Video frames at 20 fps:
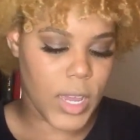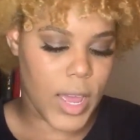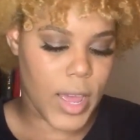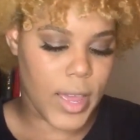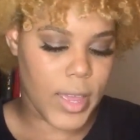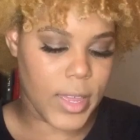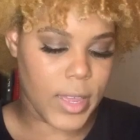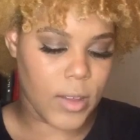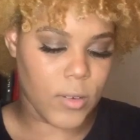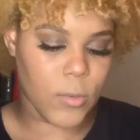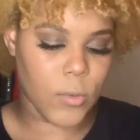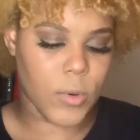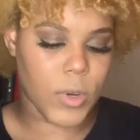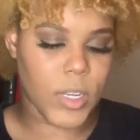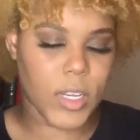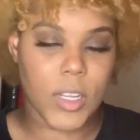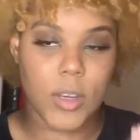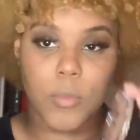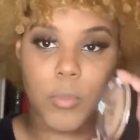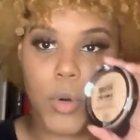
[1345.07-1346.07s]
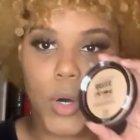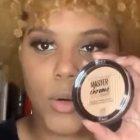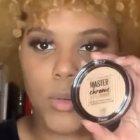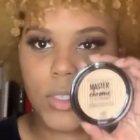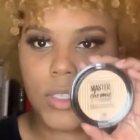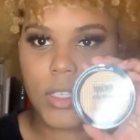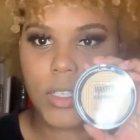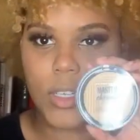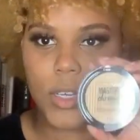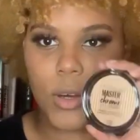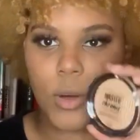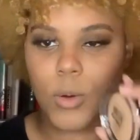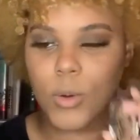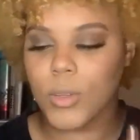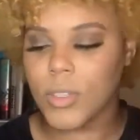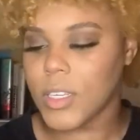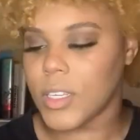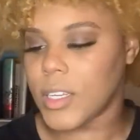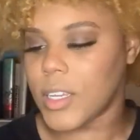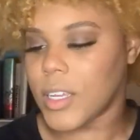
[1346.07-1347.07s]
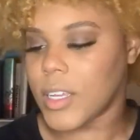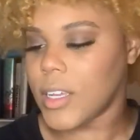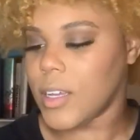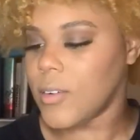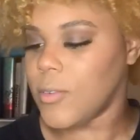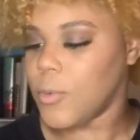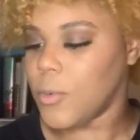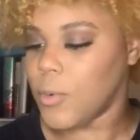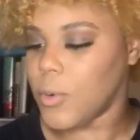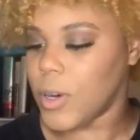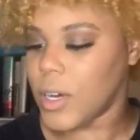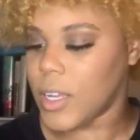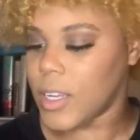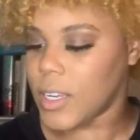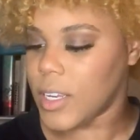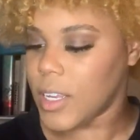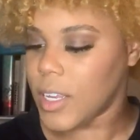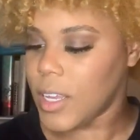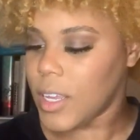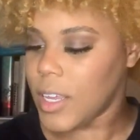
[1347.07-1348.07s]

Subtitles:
I have one in molten gold and I have one